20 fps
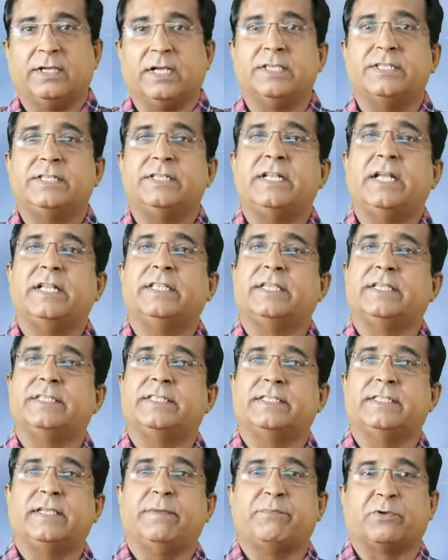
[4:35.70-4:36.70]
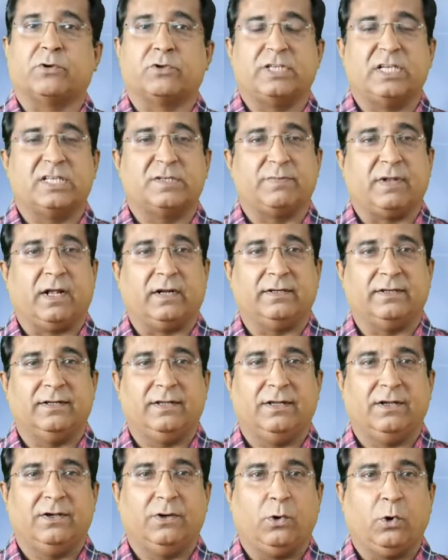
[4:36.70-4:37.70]
Consider this is a process plant,
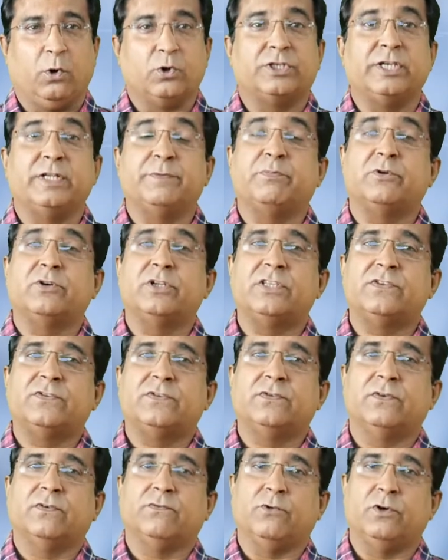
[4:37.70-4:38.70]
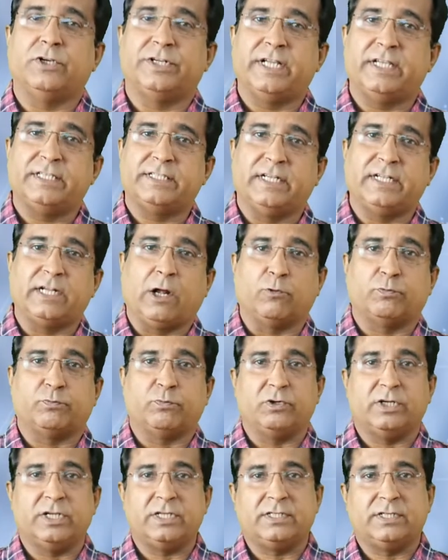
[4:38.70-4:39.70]
whose input is voltage and
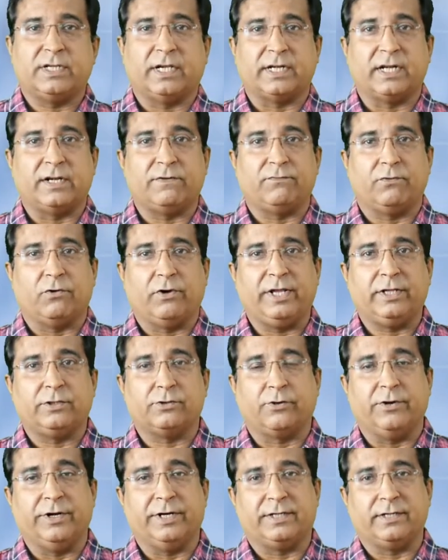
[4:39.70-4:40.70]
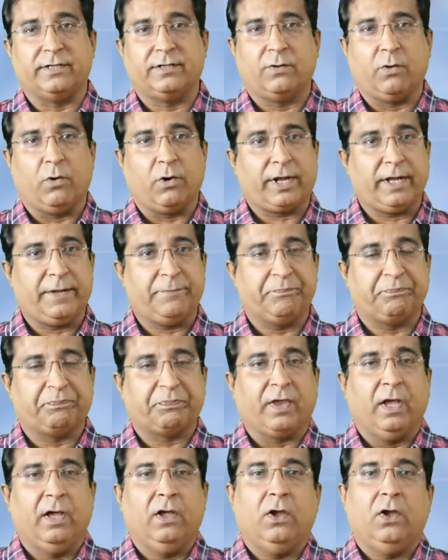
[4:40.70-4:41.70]
output is current flowing through it. Okay.
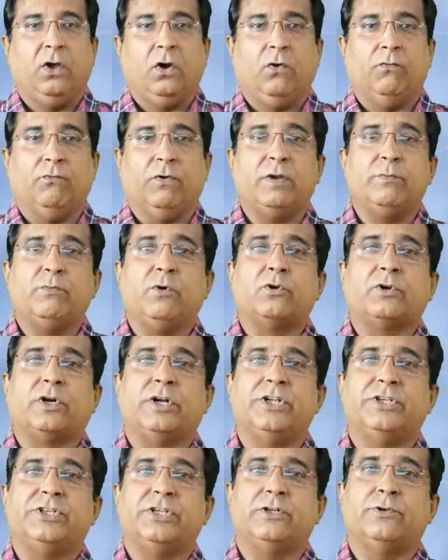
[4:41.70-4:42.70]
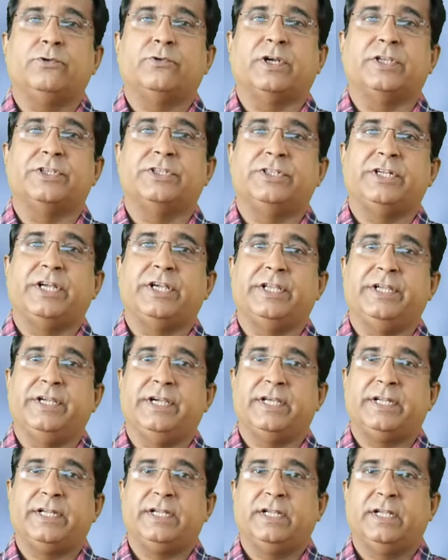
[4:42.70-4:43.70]
One more condition to consider
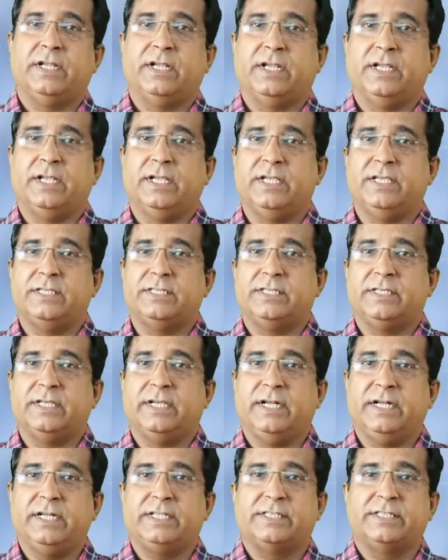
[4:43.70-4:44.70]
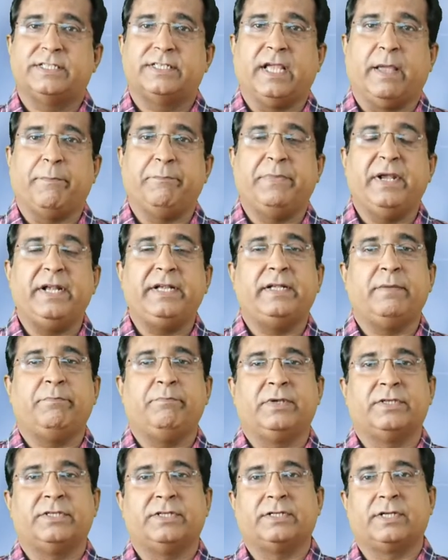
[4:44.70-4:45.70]
here is its ambient
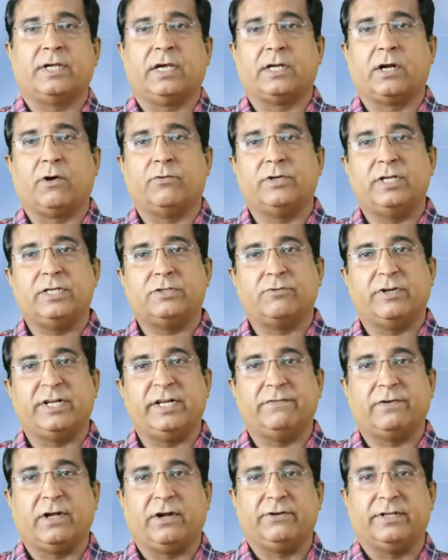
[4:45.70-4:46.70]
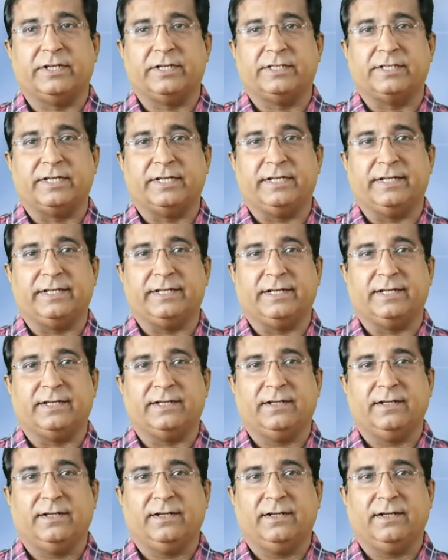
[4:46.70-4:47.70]
temperature around is 25 degrees centigrade.
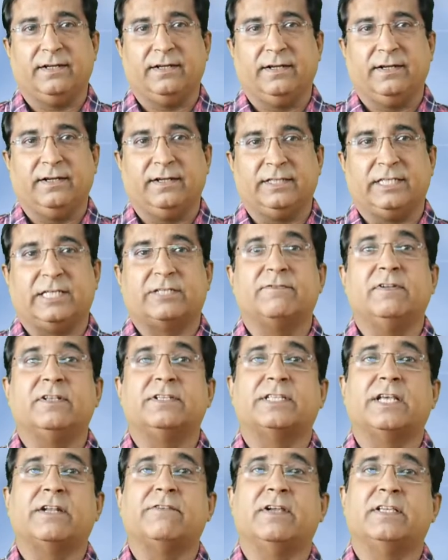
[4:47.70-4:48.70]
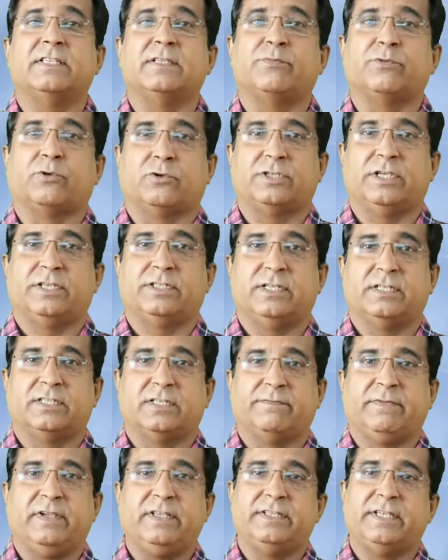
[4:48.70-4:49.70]
This will serve as a process
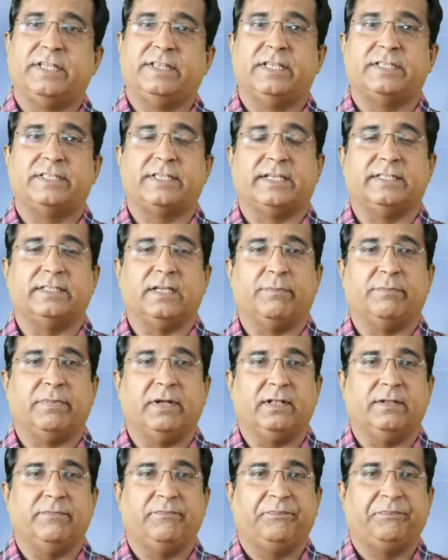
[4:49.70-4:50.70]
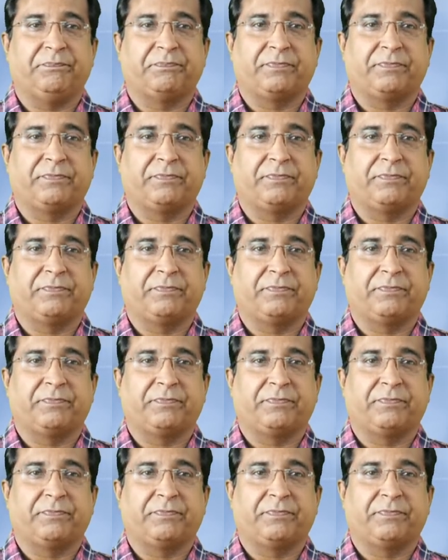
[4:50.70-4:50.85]
disturbance in this example.